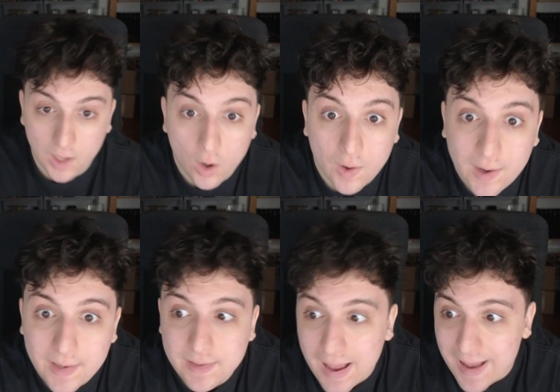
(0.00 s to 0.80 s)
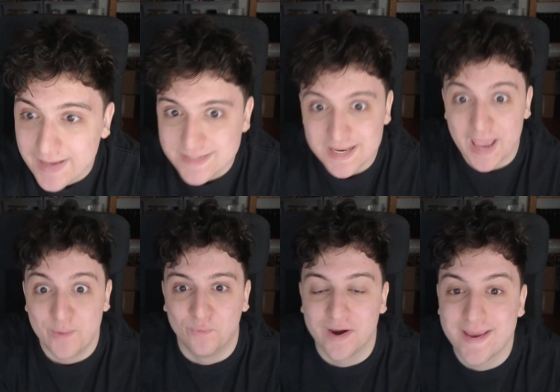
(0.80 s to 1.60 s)
All right, guys, and
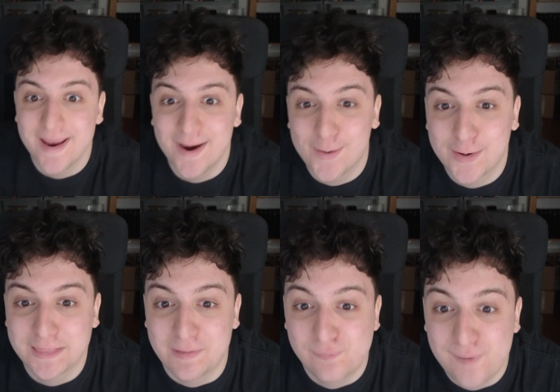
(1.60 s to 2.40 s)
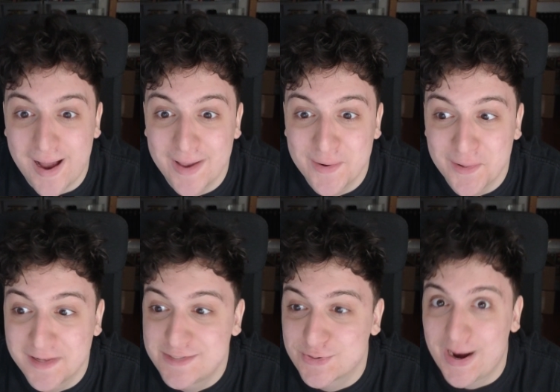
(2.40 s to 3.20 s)
we're here at the final
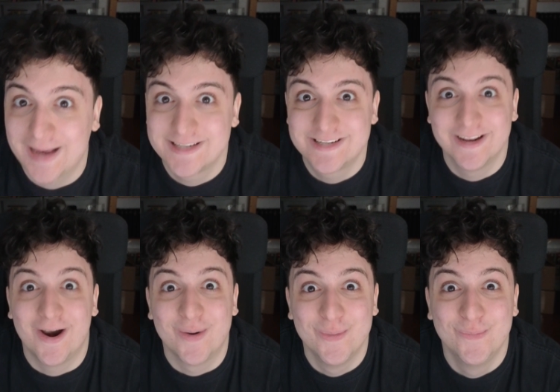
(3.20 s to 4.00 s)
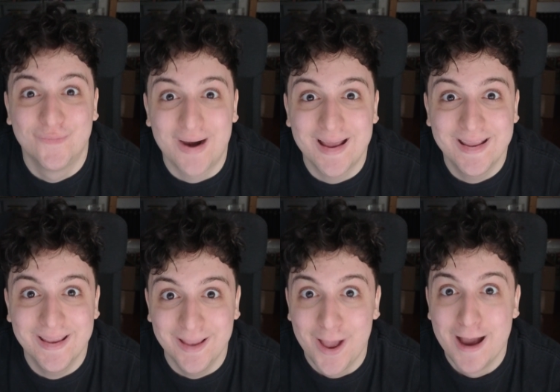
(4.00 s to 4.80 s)
attraction. Are you
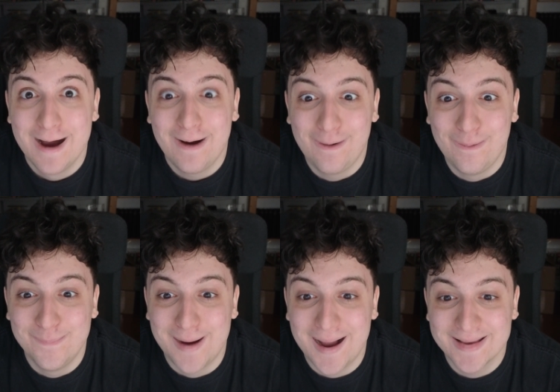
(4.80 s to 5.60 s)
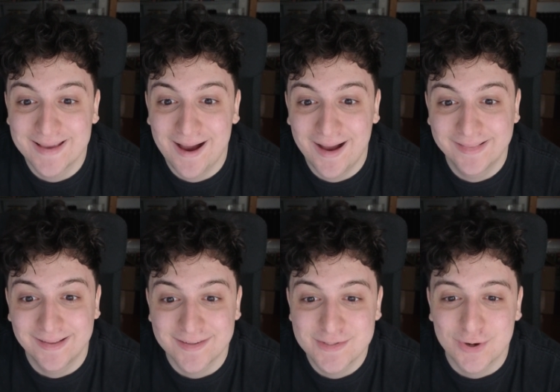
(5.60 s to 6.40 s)
ready? Oh my god,
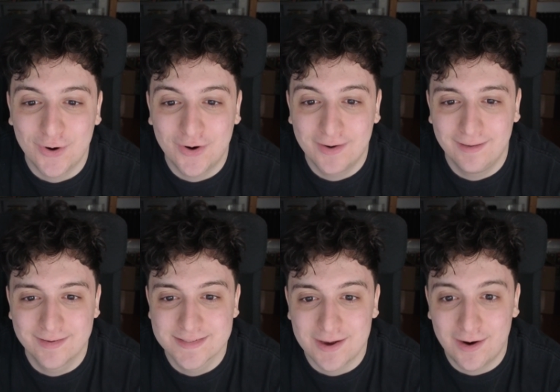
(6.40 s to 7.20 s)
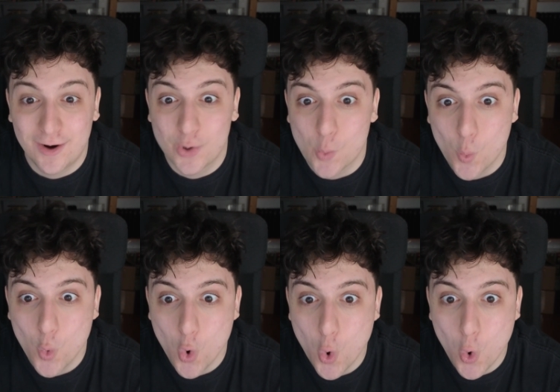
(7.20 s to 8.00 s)
the Charizard.
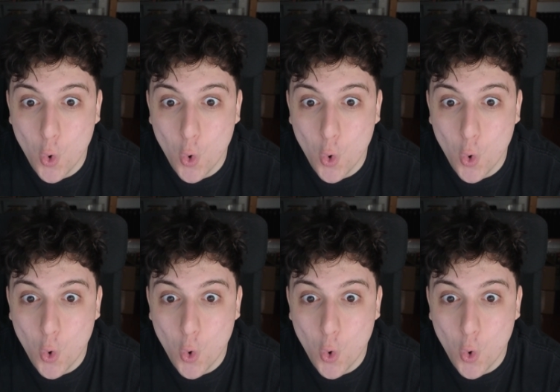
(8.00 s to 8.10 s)
Woo.